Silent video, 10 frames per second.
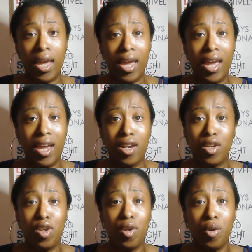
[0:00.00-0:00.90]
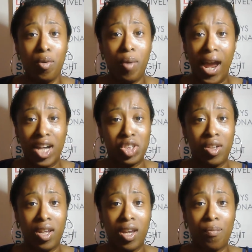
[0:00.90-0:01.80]
and you
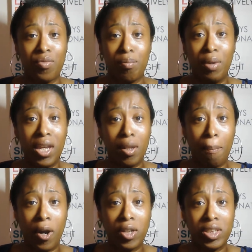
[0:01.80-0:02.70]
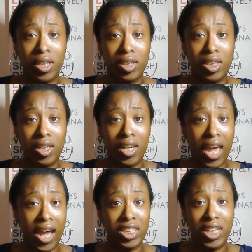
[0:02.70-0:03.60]
actually being the person to
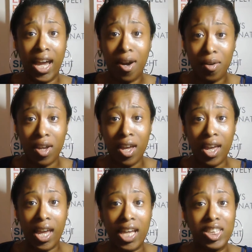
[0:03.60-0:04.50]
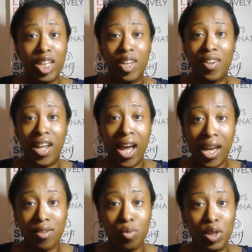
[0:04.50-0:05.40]
cash out into their
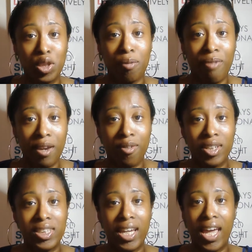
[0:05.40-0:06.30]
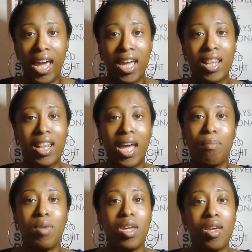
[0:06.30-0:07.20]
lives with your favor and say, hey, let
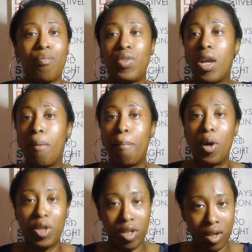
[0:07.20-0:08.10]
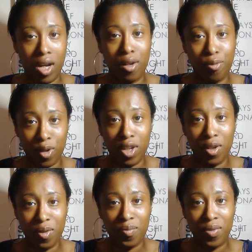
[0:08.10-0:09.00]
me mow your lawn for you.